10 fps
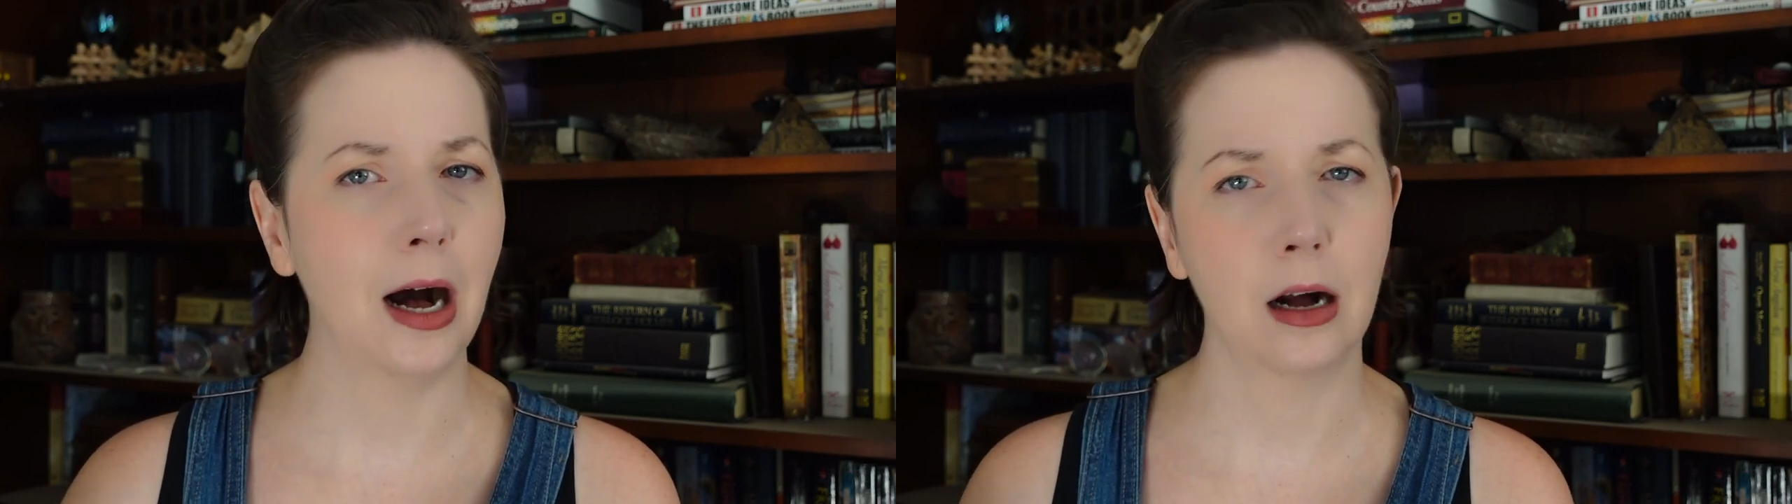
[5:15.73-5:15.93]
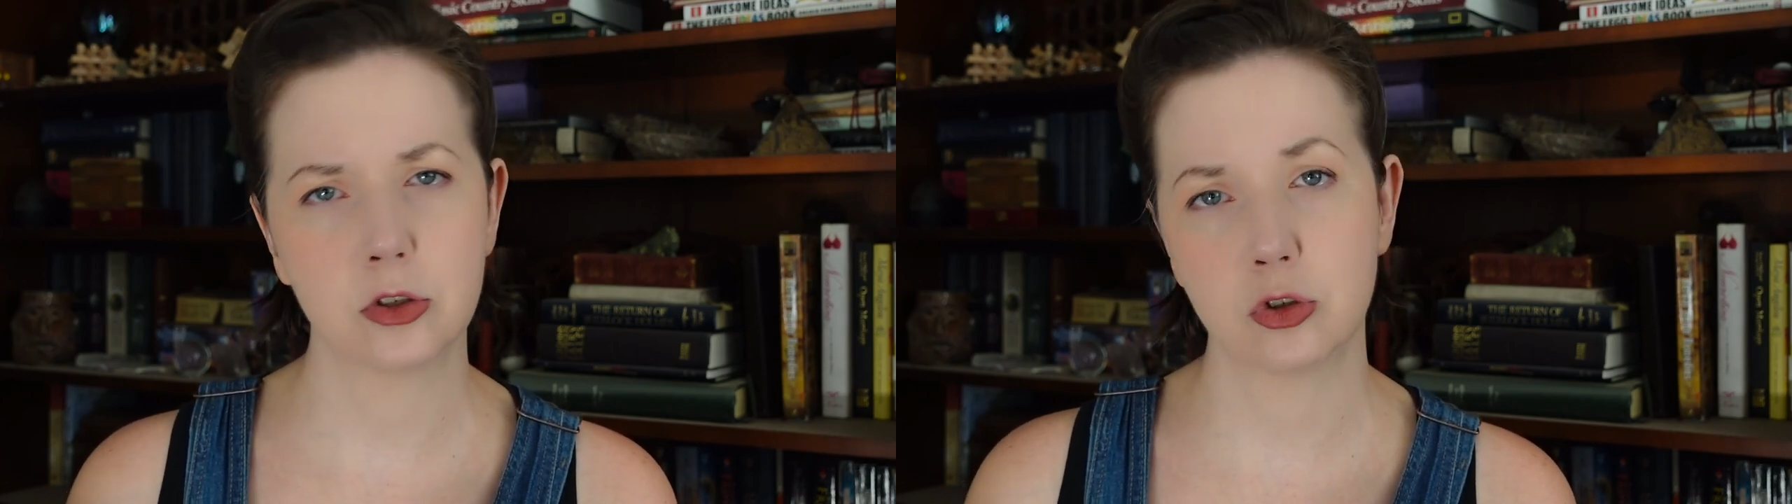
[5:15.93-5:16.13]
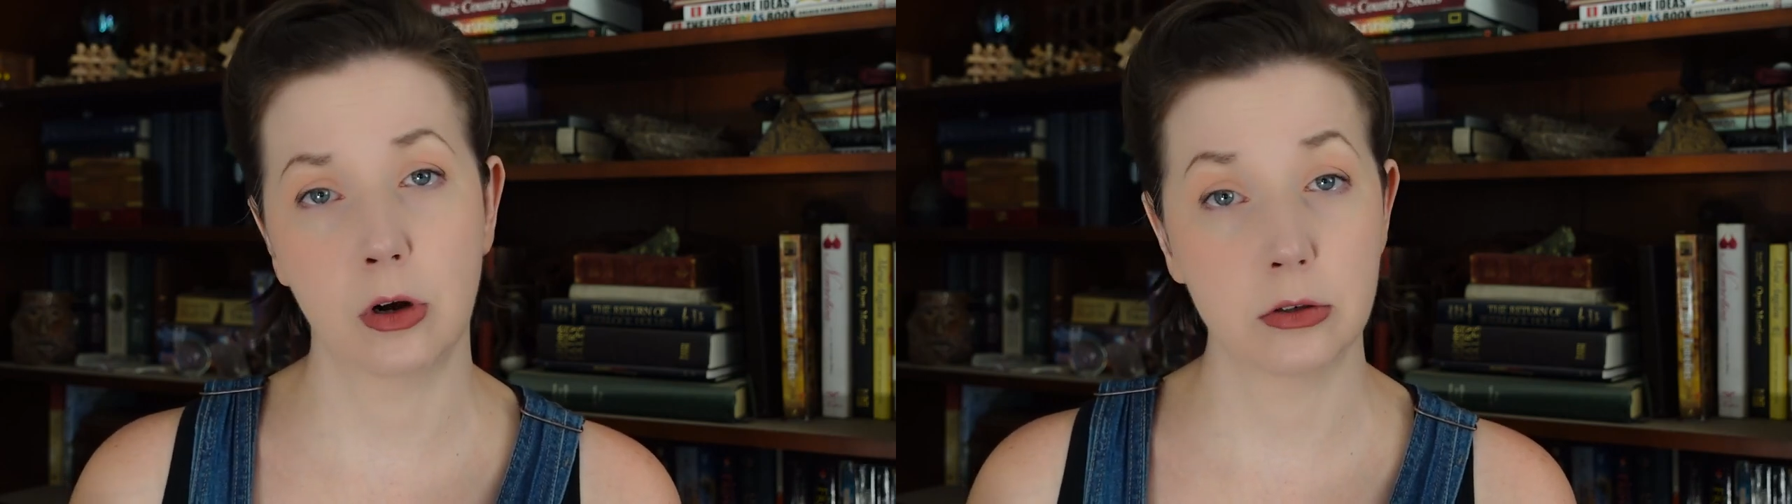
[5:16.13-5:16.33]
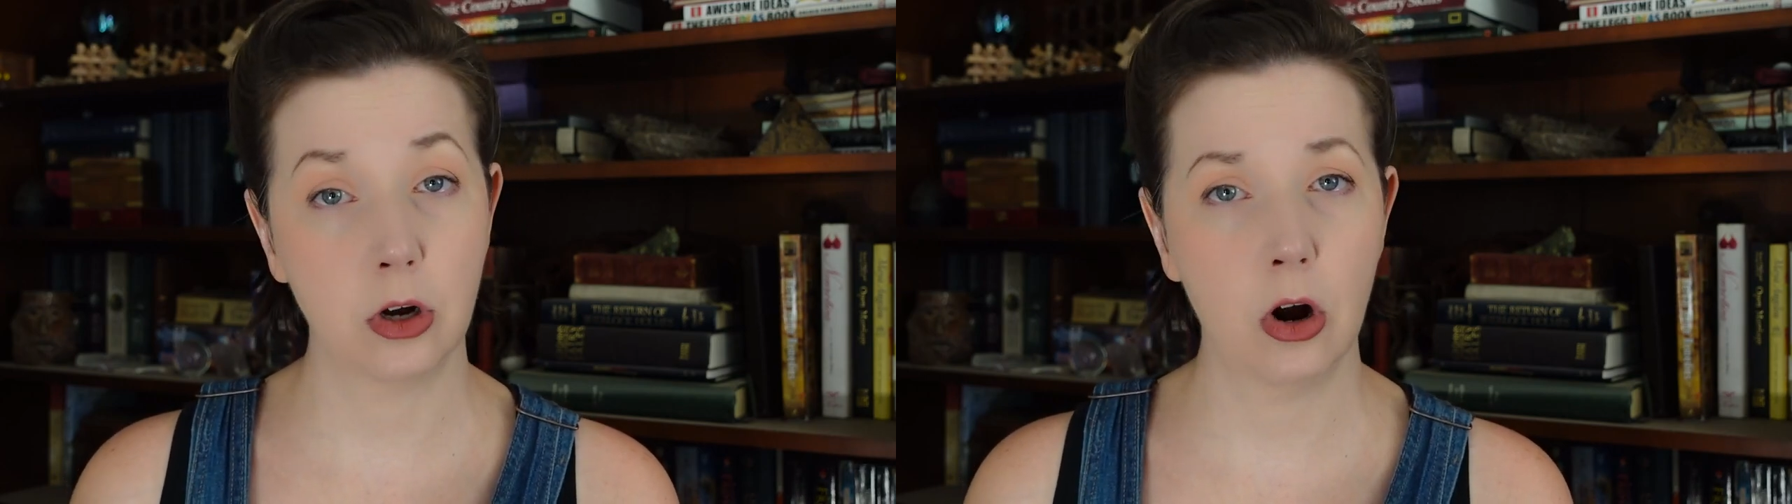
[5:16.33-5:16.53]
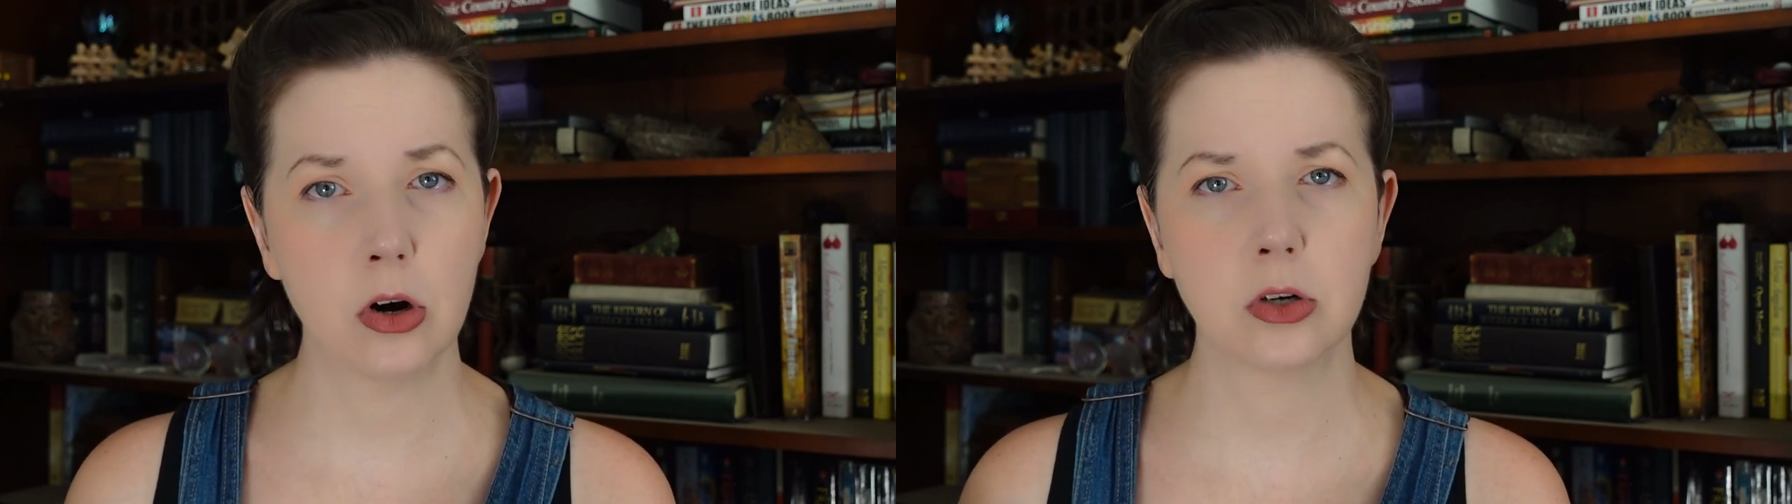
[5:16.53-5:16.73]
ox-drawn
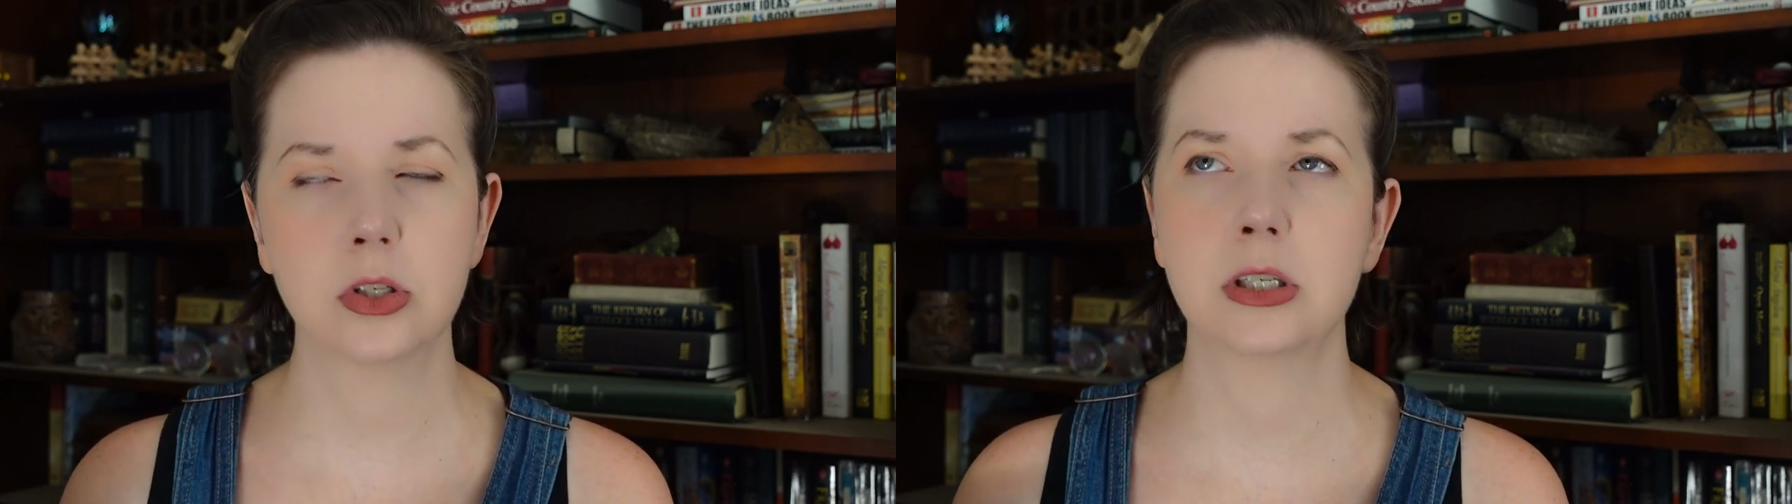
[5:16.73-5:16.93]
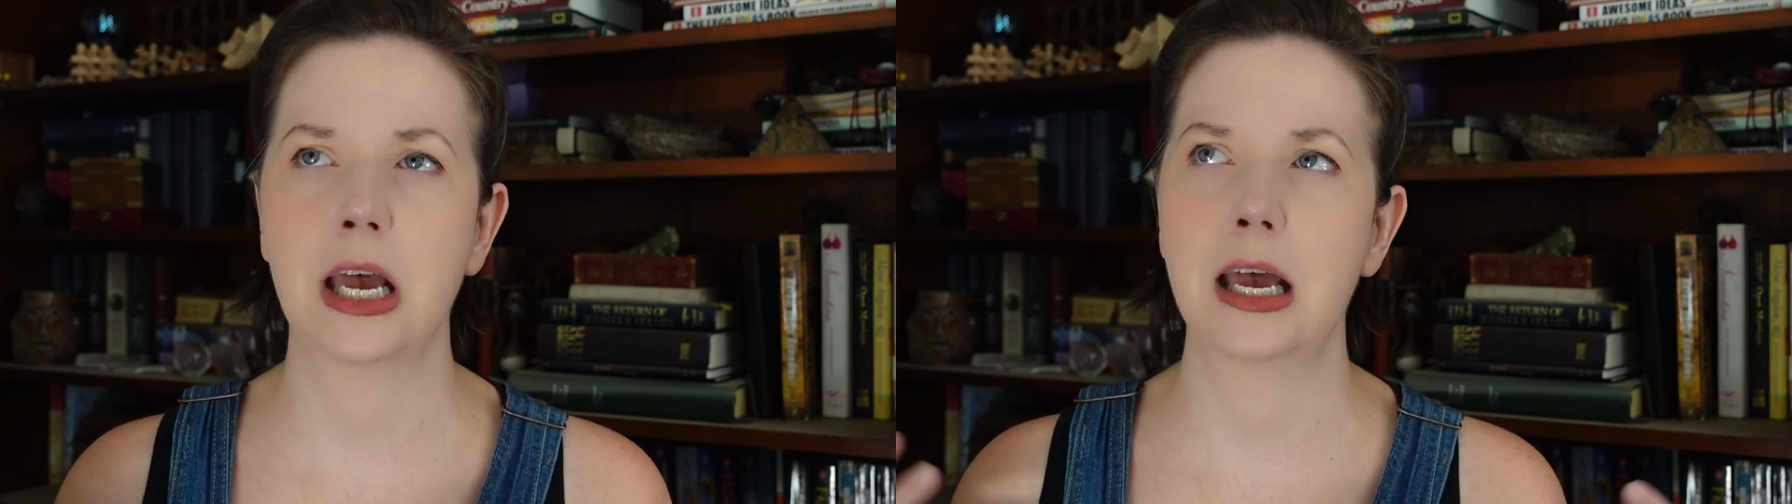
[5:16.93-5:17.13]
carts,